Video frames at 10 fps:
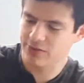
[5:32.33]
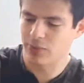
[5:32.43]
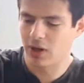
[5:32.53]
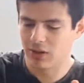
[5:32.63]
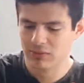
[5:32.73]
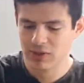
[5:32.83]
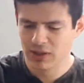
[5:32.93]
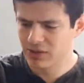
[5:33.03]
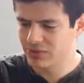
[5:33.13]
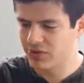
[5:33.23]
as well,
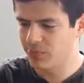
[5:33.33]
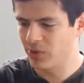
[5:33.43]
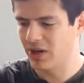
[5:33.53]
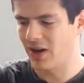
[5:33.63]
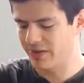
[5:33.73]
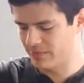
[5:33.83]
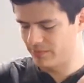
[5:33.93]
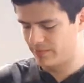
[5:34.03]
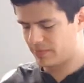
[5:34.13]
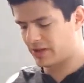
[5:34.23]
which is pretty
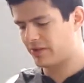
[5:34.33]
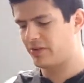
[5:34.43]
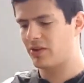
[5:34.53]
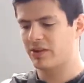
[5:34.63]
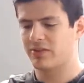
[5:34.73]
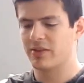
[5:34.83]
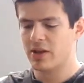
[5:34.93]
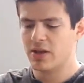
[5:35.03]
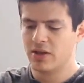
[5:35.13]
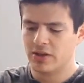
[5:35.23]
awesome because you can
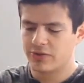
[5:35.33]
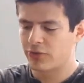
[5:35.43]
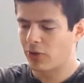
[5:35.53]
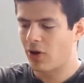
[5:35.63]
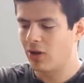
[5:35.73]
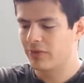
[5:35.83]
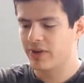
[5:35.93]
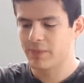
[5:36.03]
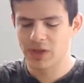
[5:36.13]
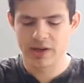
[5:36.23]
store all of
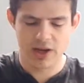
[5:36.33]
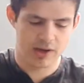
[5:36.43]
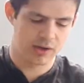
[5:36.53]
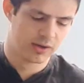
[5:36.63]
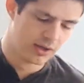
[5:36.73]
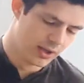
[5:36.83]
them in here